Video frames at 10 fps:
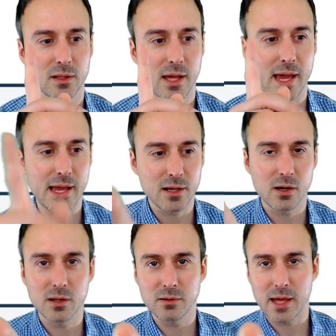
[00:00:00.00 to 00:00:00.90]
Hang
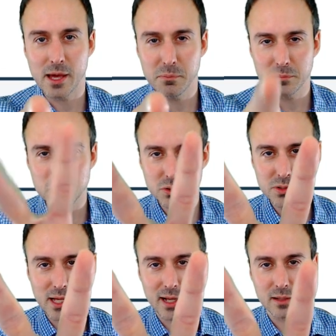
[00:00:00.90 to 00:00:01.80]
on, M, two
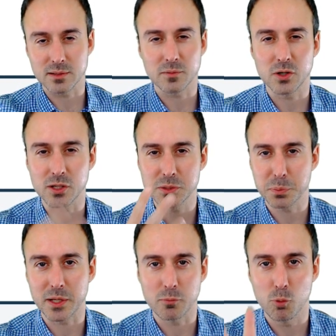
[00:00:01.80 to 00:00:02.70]
seconds. I'm going to
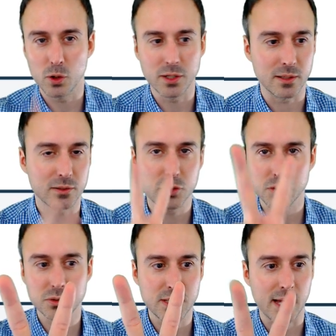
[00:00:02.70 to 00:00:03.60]
explain would in
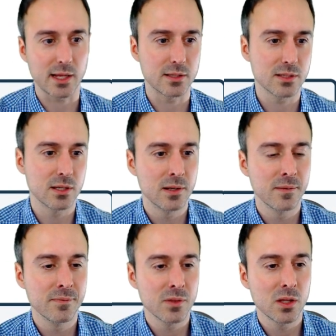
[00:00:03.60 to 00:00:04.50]
two seconds.
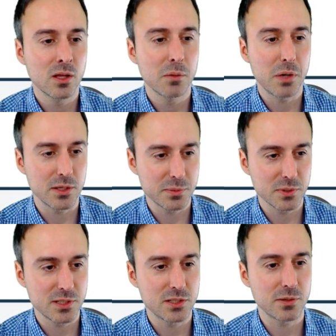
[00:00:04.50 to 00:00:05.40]
Possible
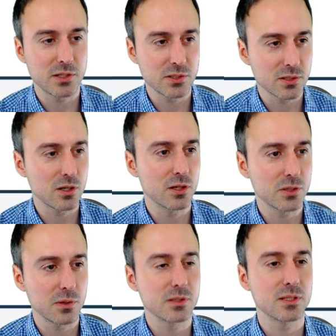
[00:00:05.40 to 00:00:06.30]
situations and
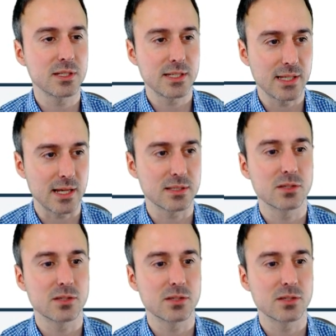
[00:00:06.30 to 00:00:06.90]
consequences? Yes.